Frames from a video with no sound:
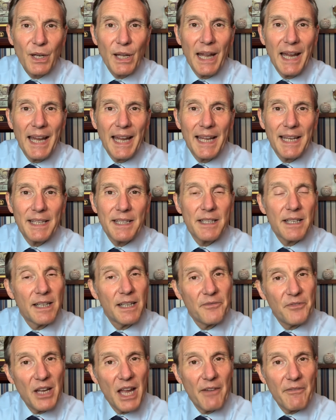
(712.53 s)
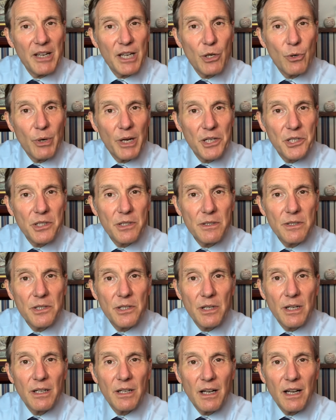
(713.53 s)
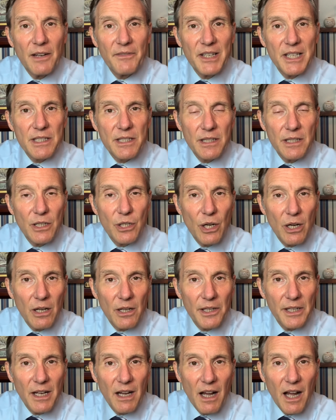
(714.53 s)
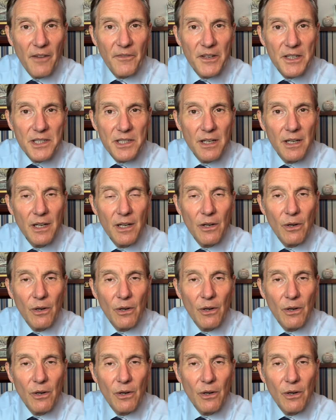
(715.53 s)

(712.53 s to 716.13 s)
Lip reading: And if you have any questions, you can obviously call the office,